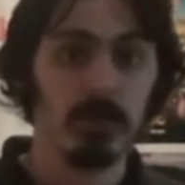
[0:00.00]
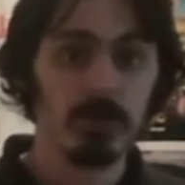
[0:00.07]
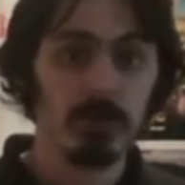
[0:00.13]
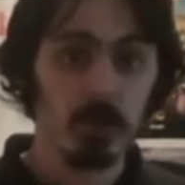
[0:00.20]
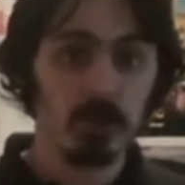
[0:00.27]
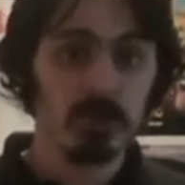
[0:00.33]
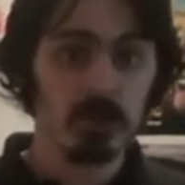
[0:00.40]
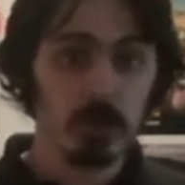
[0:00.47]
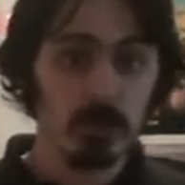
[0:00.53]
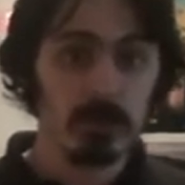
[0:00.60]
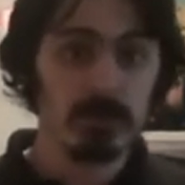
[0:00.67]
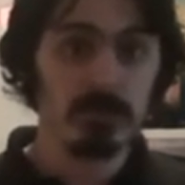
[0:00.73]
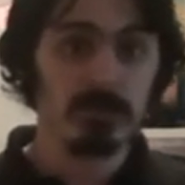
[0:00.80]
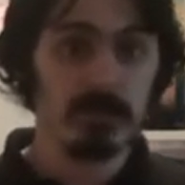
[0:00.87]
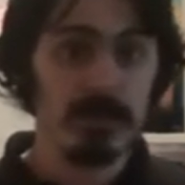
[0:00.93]
George
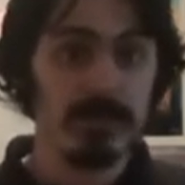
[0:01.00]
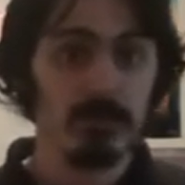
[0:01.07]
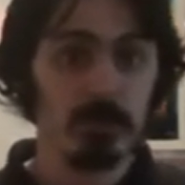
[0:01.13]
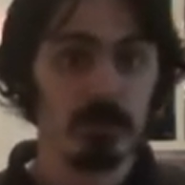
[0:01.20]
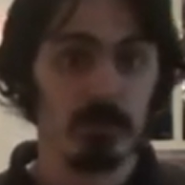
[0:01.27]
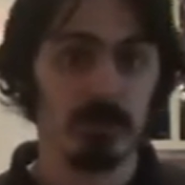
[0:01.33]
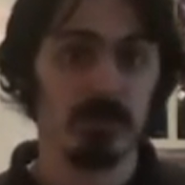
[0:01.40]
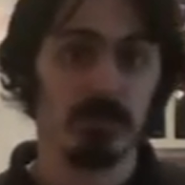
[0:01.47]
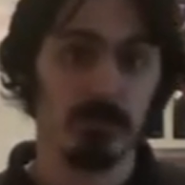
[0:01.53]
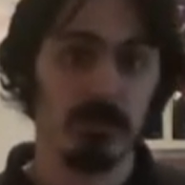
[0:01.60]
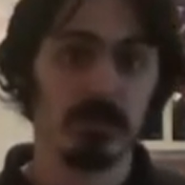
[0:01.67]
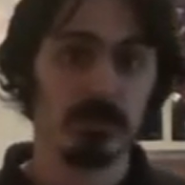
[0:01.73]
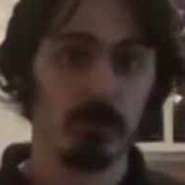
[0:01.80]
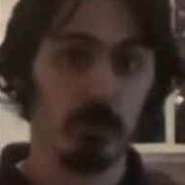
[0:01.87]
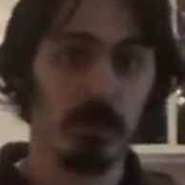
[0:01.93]
Lucas even took some
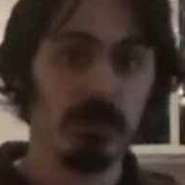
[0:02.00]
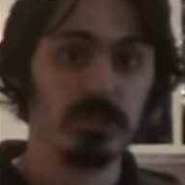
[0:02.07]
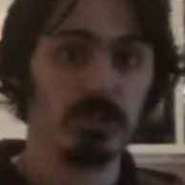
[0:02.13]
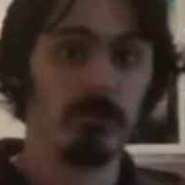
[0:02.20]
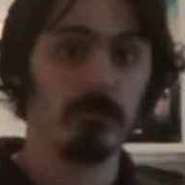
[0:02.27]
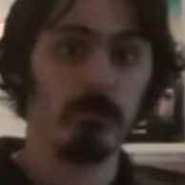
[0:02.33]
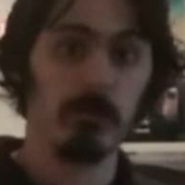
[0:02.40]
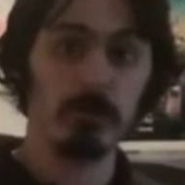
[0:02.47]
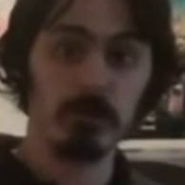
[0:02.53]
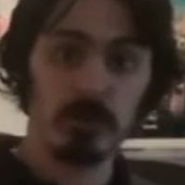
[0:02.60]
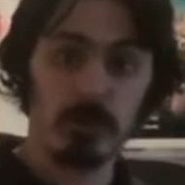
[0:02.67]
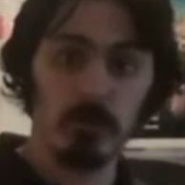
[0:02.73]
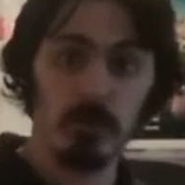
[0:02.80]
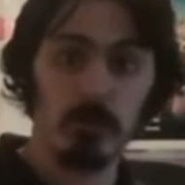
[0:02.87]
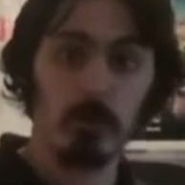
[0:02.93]
inspiration from
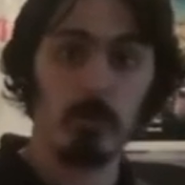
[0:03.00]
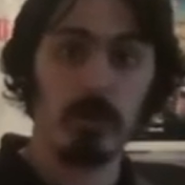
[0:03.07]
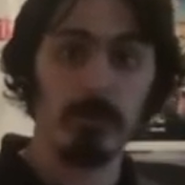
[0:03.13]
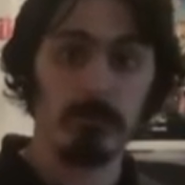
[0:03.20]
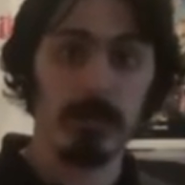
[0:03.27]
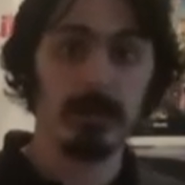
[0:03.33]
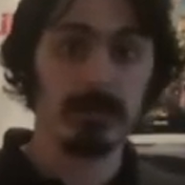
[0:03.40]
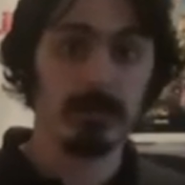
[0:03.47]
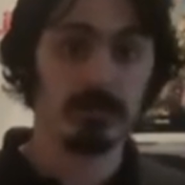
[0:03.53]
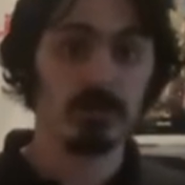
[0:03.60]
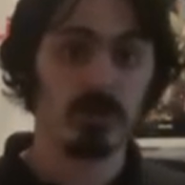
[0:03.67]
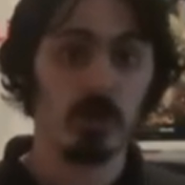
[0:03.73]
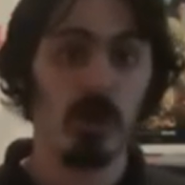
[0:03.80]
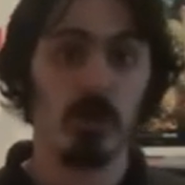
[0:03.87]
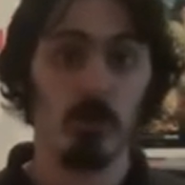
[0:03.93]
Dune when making
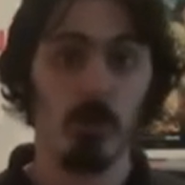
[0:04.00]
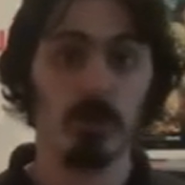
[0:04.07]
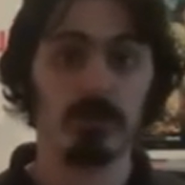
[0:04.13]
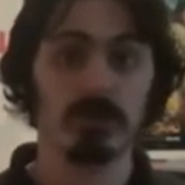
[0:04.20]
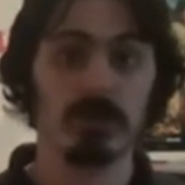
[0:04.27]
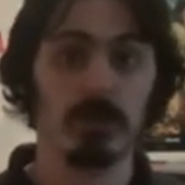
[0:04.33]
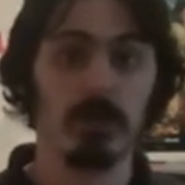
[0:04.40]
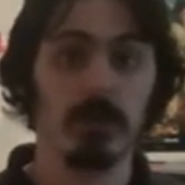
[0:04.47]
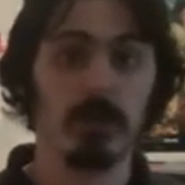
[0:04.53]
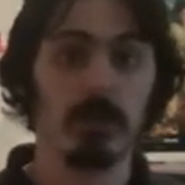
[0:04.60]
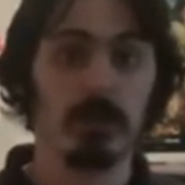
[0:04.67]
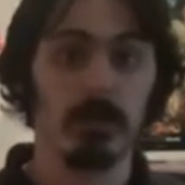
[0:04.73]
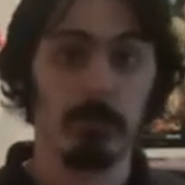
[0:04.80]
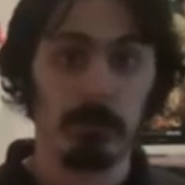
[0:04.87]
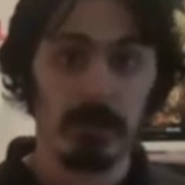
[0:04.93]
Star Wars.
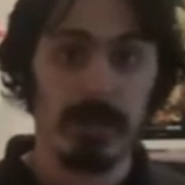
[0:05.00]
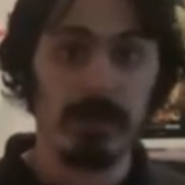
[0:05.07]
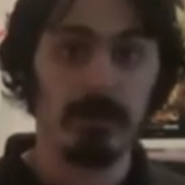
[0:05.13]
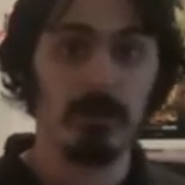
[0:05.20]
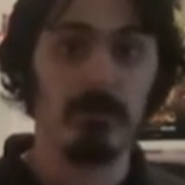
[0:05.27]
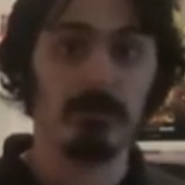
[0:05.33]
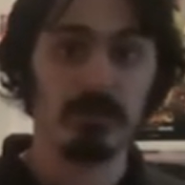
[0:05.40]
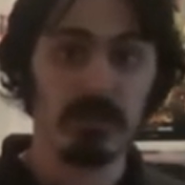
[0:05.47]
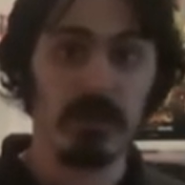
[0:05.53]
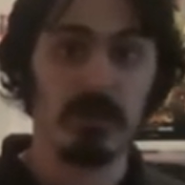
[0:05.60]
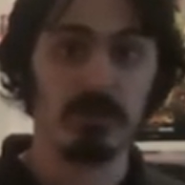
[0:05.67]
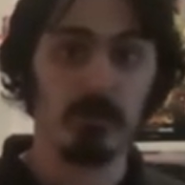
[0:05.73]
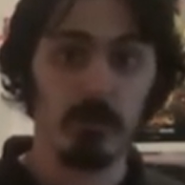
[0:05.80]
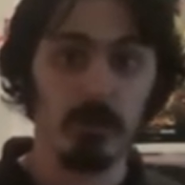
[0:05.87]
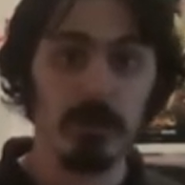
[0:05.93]
The planet of
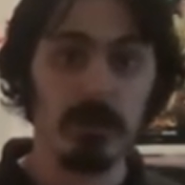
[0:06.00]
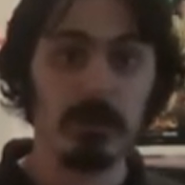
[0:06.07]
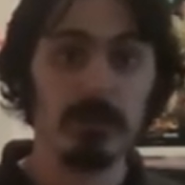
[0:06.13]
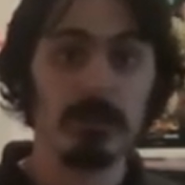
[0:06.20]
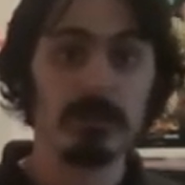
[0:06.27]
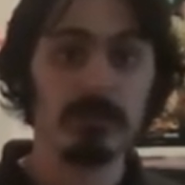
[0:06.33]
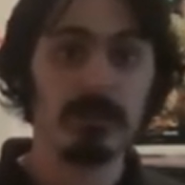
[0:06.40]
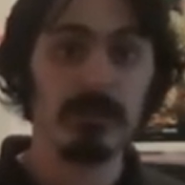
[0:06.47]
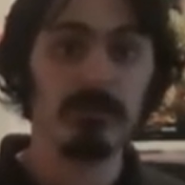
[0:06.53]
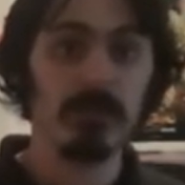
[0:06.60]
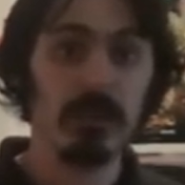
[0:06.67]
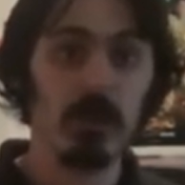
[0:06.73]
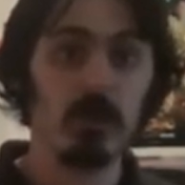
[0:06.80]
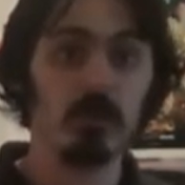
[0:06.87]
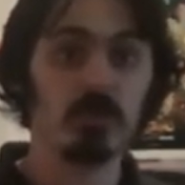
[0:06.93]
Tatooine
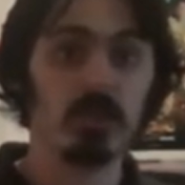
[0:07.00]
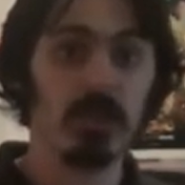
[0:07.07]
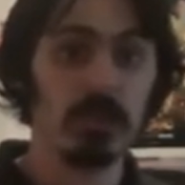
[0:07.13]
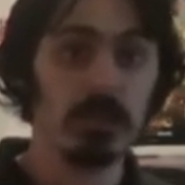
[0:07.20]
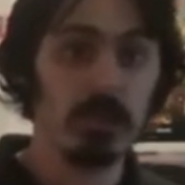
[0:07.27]
definitely owes a